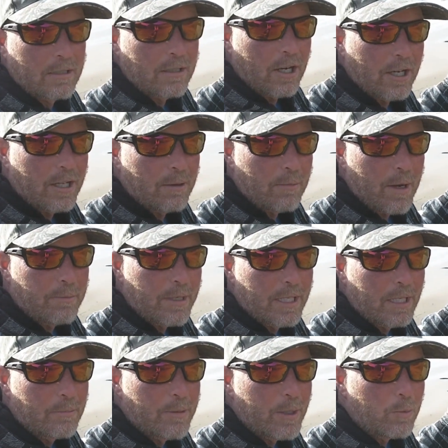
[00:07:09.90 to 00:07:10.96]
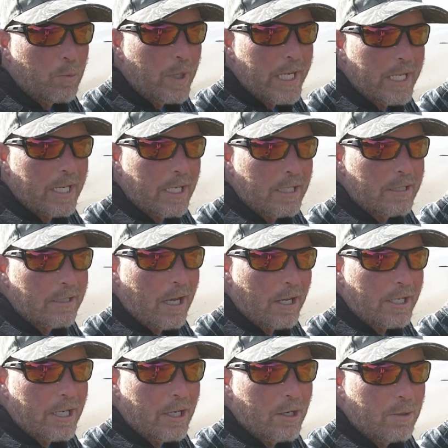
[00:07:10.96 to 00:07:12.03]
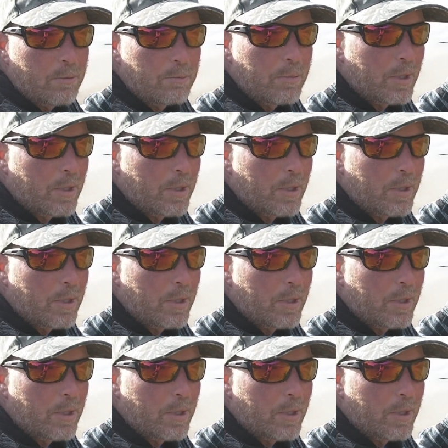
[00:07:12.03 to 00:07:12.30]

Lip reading: Sorry, there might be a little bit of wind on this audio,